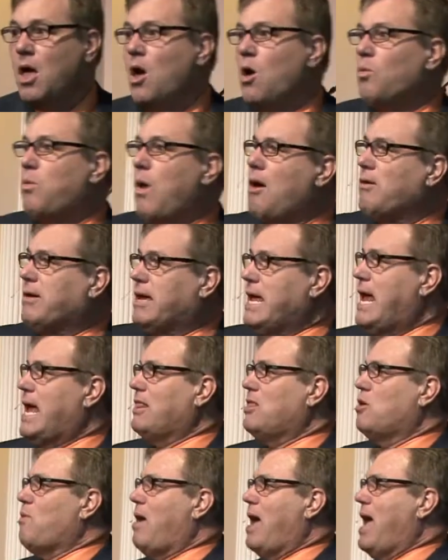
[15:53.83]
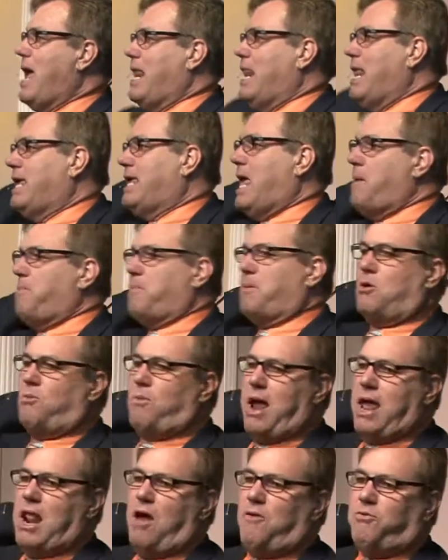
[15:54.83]
walking in the rain and keeping the
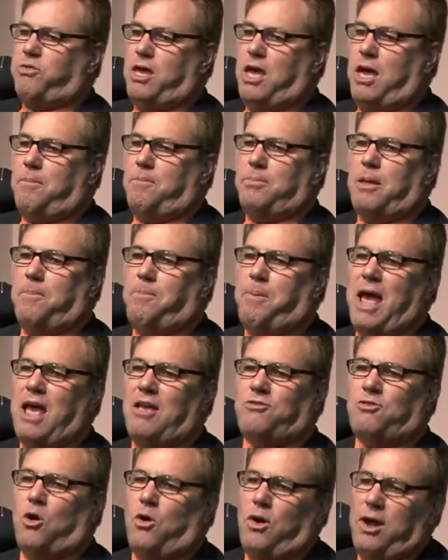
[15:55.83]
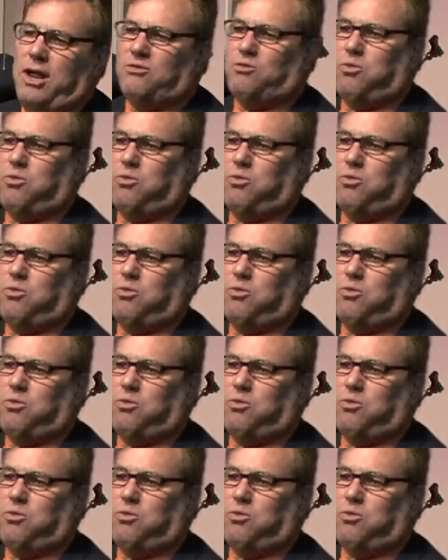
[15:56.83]
rain off the, um, the pastor or his